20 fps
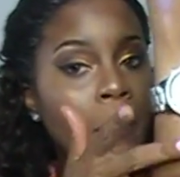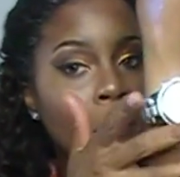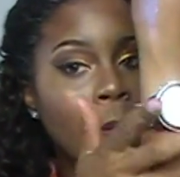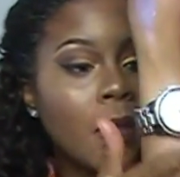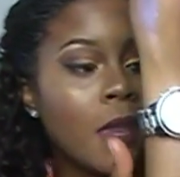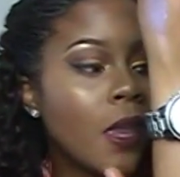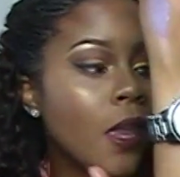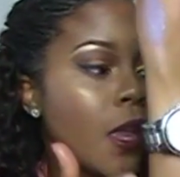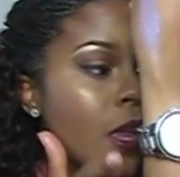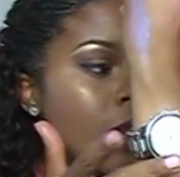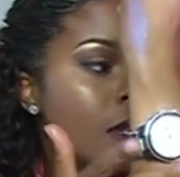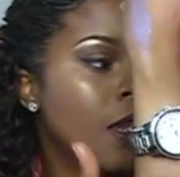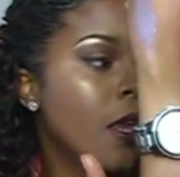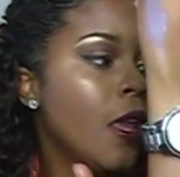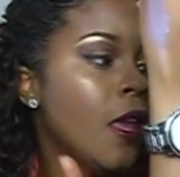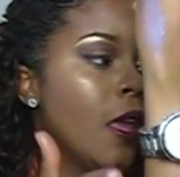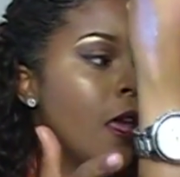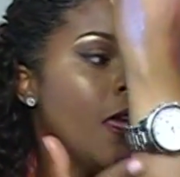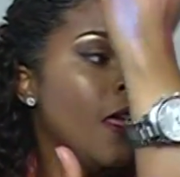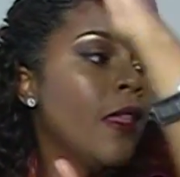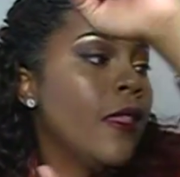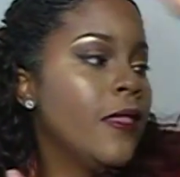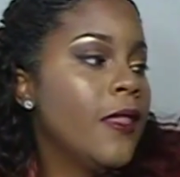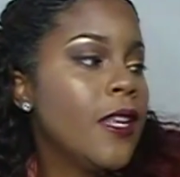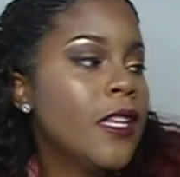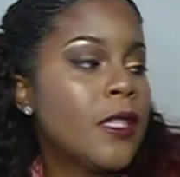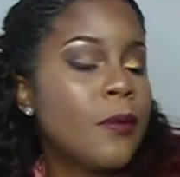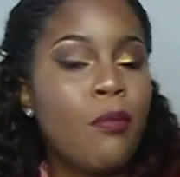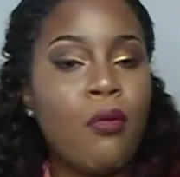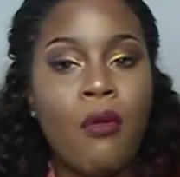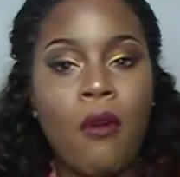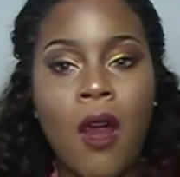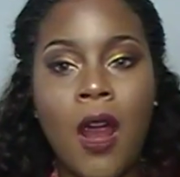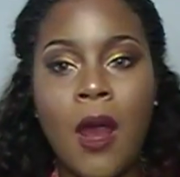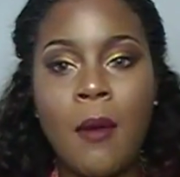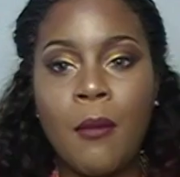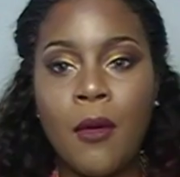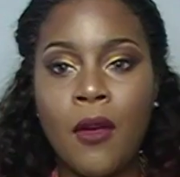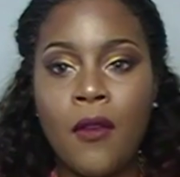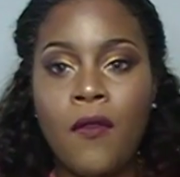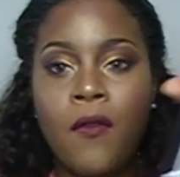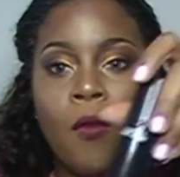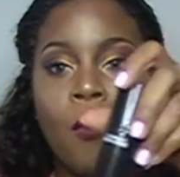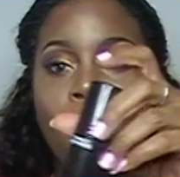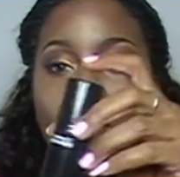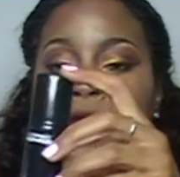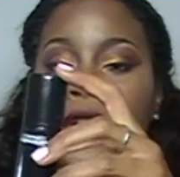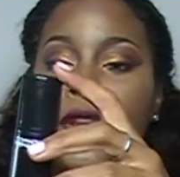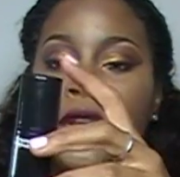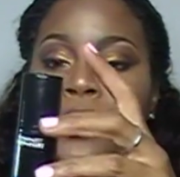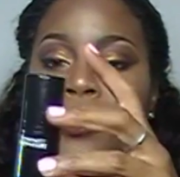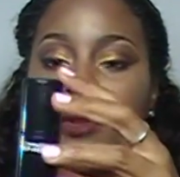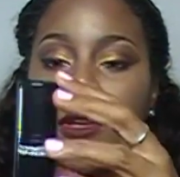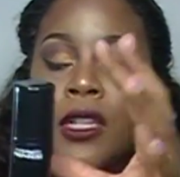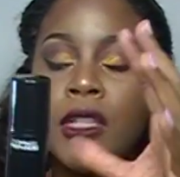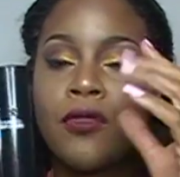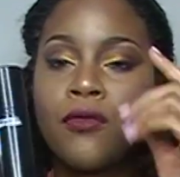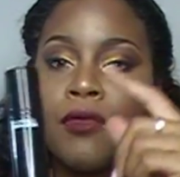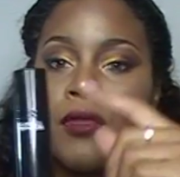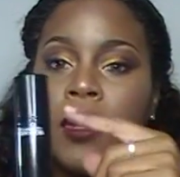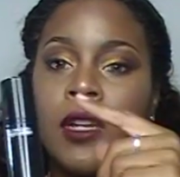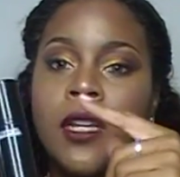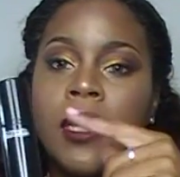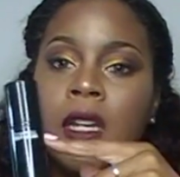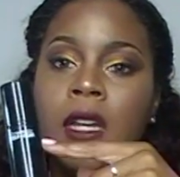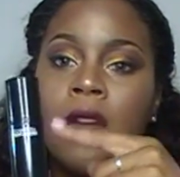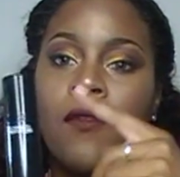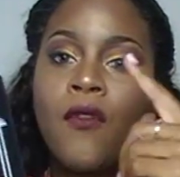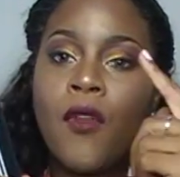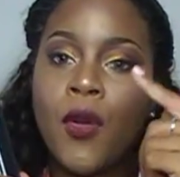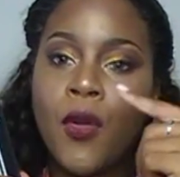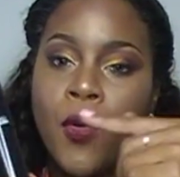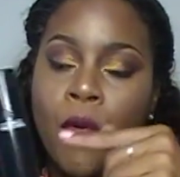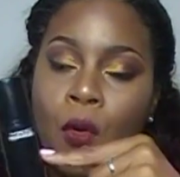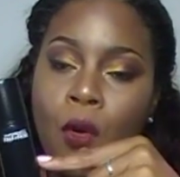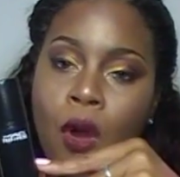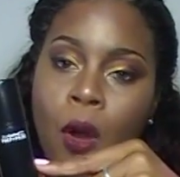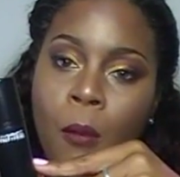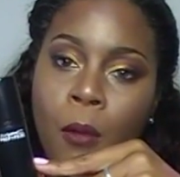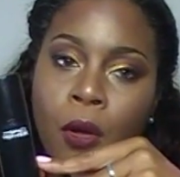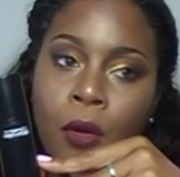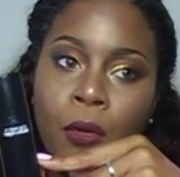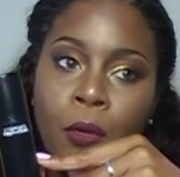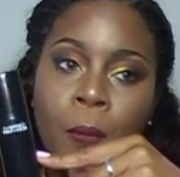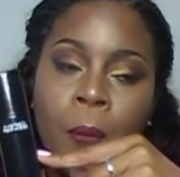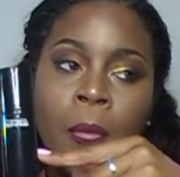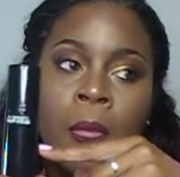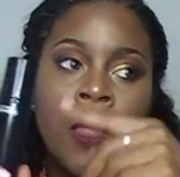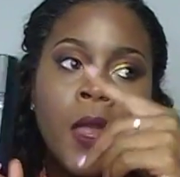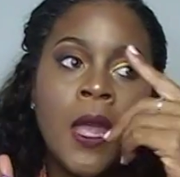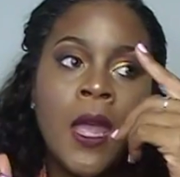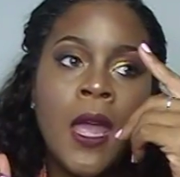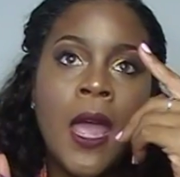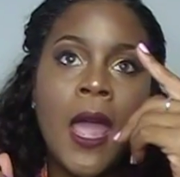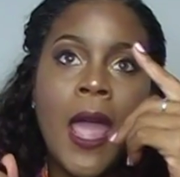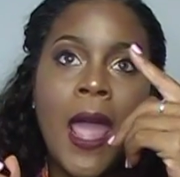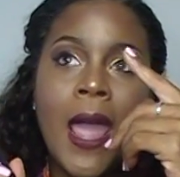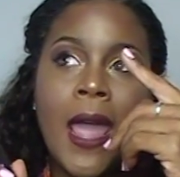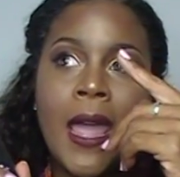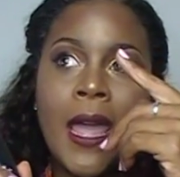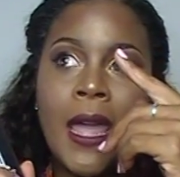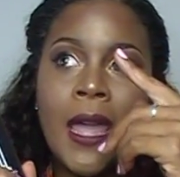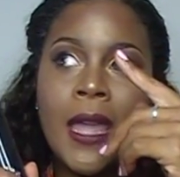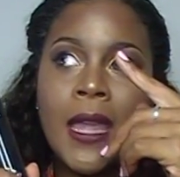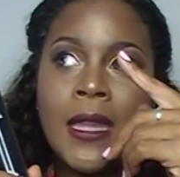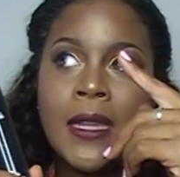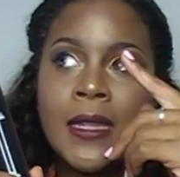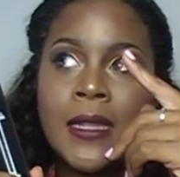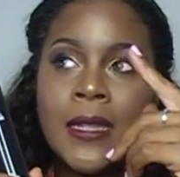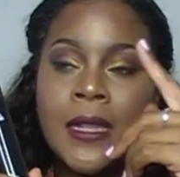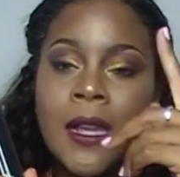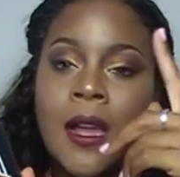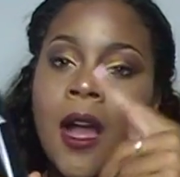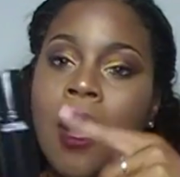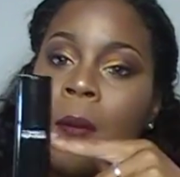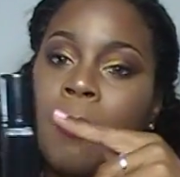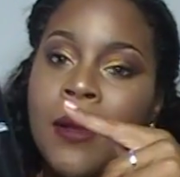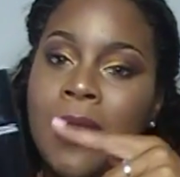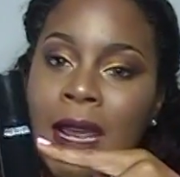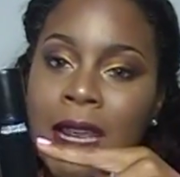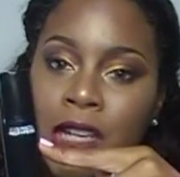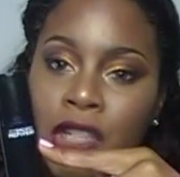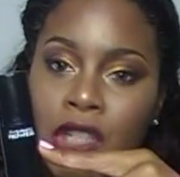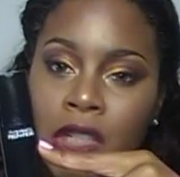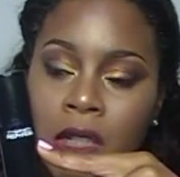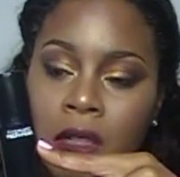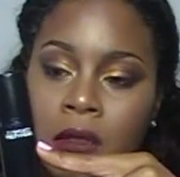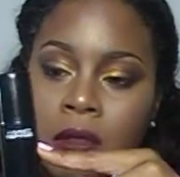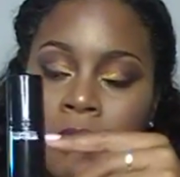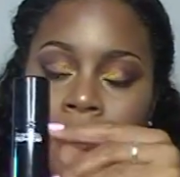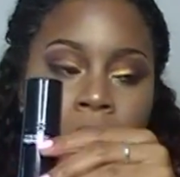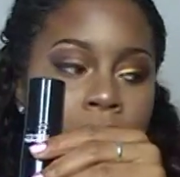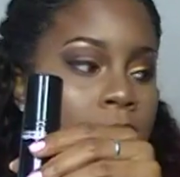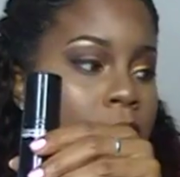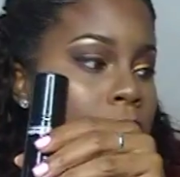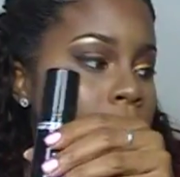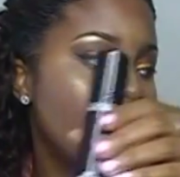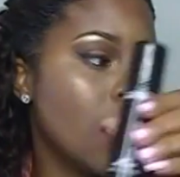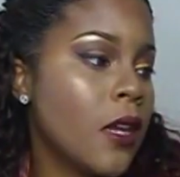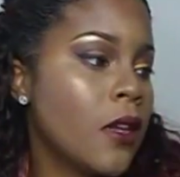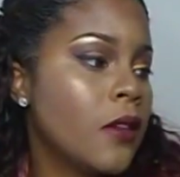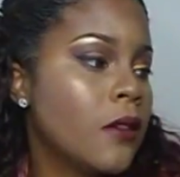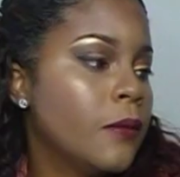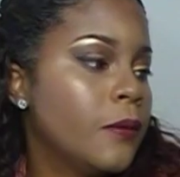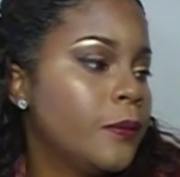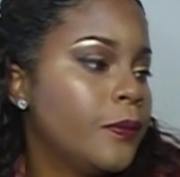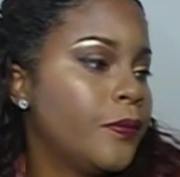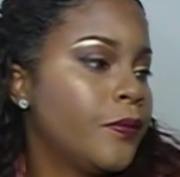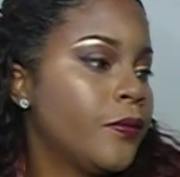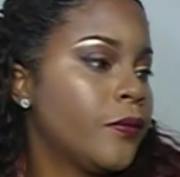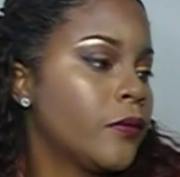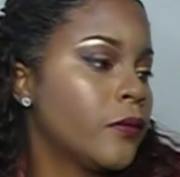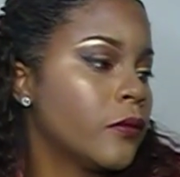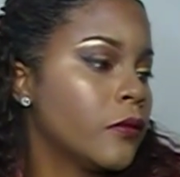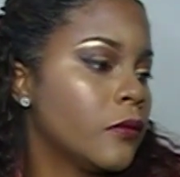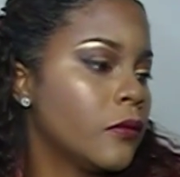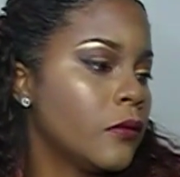not recommend this primer for you. Is really good for normal and combination skin.